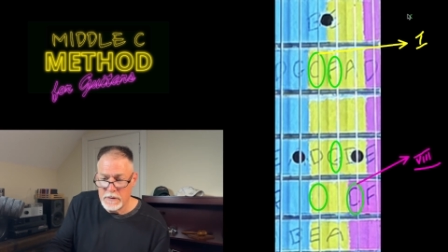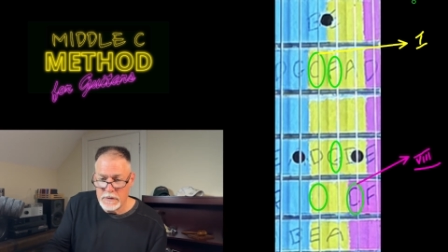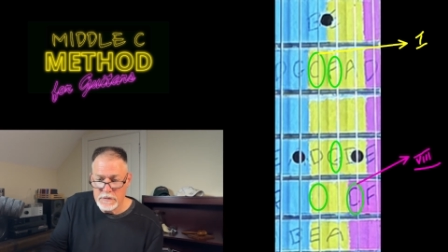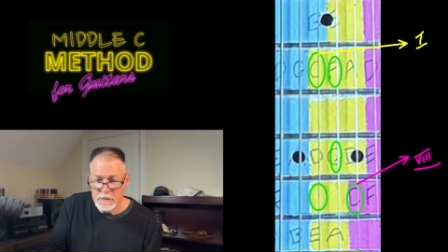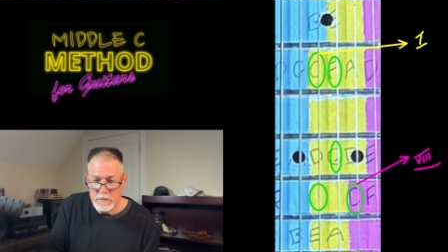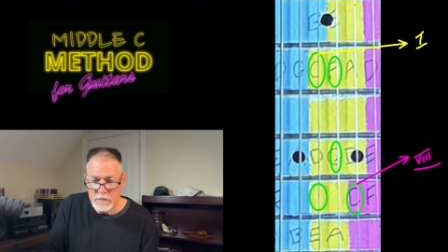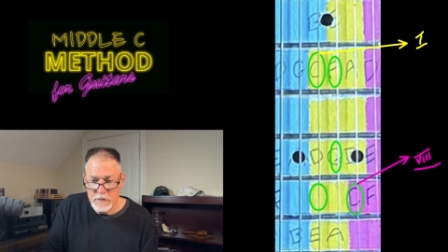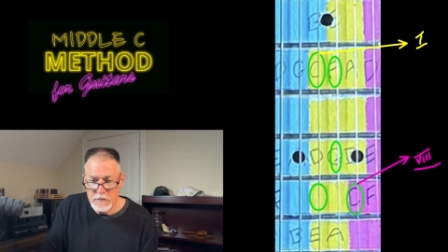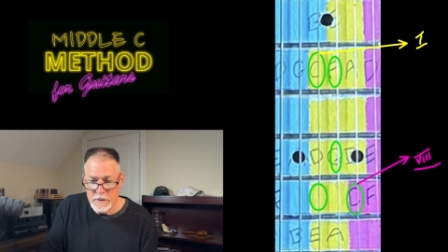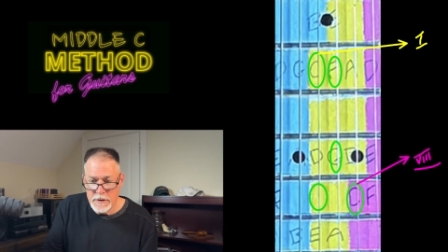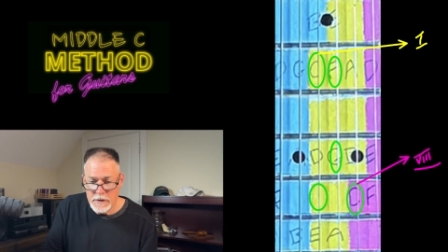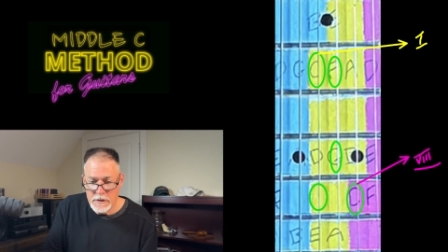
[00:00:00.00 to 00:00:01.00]
And so we'll
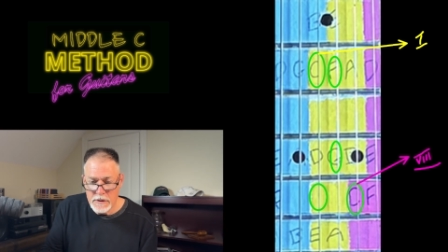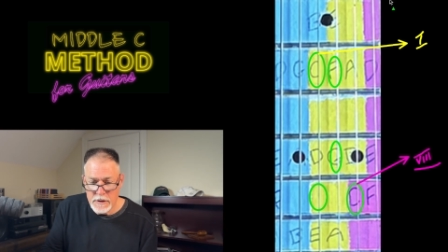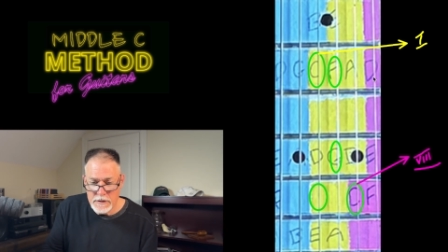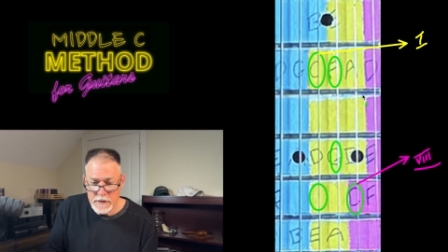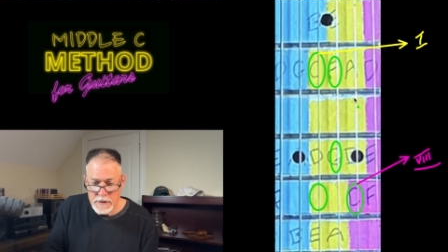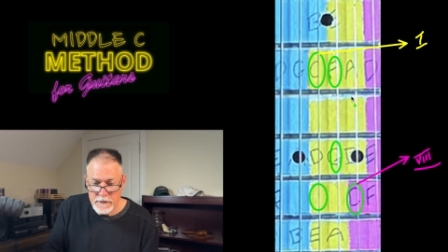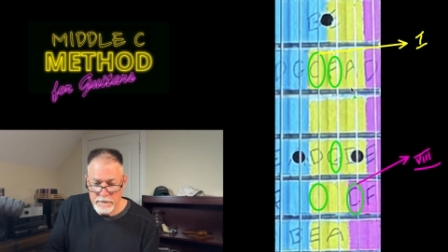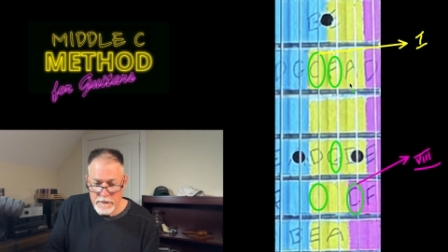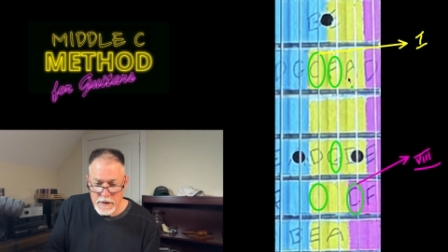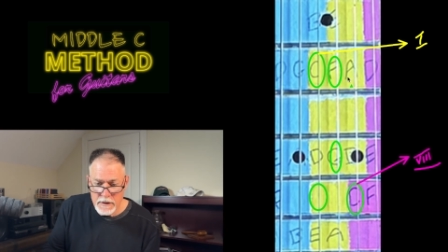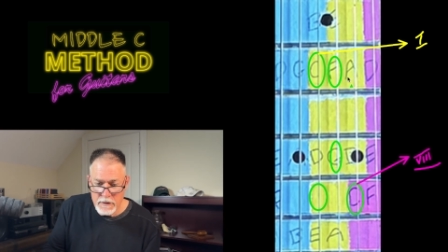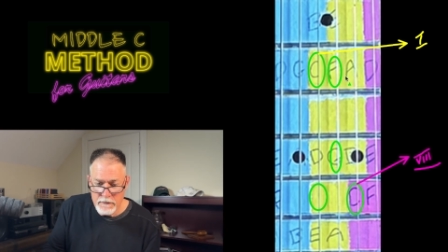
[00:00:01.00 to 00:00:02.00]
go ahead and
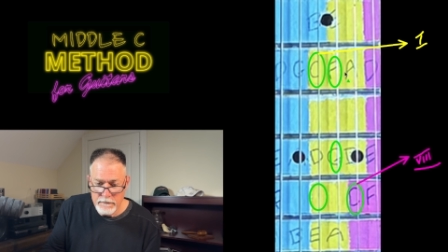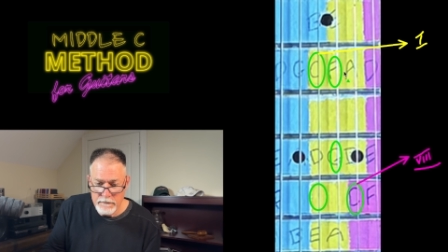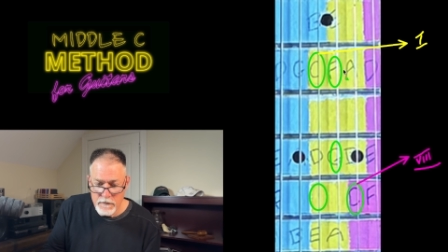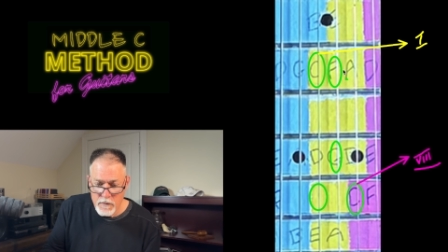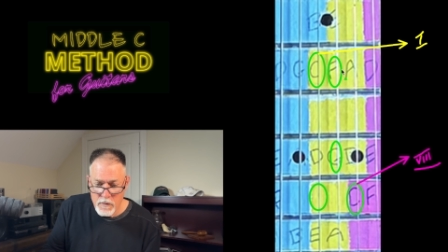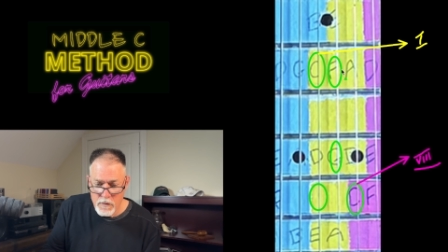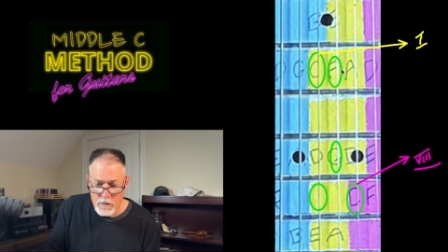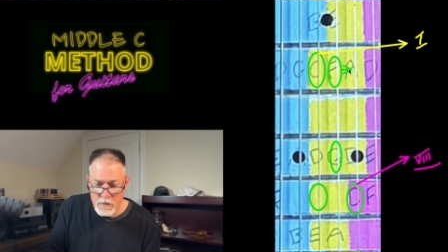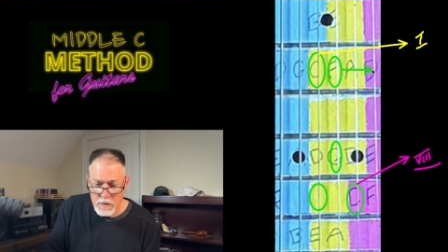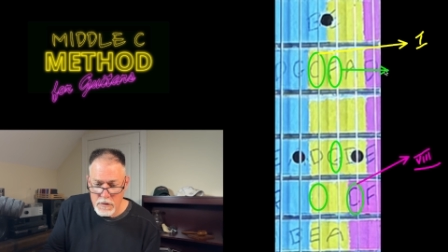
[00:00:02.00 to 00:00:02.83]
identify our 4